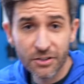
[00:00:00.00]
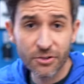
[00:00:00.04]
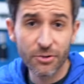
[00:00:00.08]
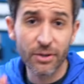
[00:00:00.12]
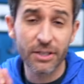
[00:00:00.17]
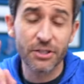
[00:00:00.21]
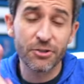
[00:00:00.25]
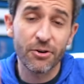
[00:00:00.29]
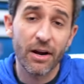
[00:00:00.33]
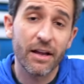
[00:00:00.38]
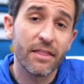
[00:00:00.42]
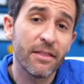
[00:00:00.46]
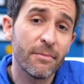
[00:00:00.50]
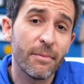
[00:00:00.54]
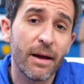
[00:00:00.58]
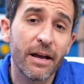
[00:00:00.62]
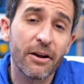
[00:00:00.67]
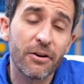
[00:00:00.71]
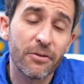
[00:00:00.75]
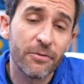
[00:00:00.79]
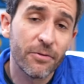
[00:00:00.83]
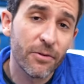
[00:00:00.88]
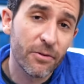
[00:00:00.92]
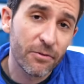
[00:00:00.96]
So I tried the
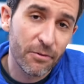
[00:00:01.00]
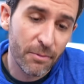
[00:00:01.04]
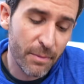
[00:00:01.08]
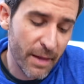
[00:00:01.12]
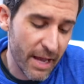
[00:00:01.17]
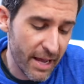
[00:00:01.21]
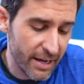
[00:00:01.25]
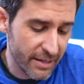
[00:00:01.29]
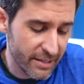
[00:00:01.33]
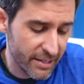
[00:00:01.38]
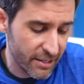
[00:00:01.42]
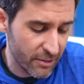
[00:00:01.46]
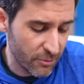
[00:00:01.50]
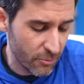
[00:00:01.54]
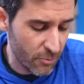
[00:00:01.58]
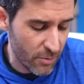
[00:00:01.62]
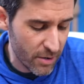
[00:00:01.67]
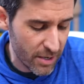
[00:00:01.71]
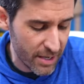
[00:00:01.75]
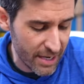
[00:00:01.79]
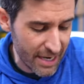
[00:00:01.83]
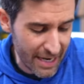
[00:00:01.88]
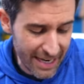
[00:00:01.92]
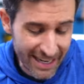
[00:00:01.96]
microphone from the
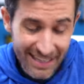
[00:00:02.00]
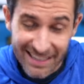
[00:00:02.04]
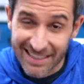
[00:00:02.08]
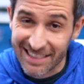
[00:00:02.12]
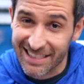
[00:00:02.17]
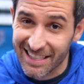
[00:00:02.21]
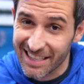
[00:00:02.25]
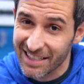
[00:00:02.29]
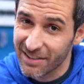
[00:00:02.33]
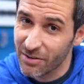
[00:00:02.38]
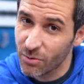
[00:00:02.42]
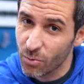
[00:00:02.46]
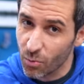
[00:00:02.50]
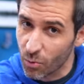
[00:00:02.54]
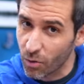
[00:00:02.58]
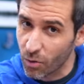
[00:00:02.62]
XL1 and it didn't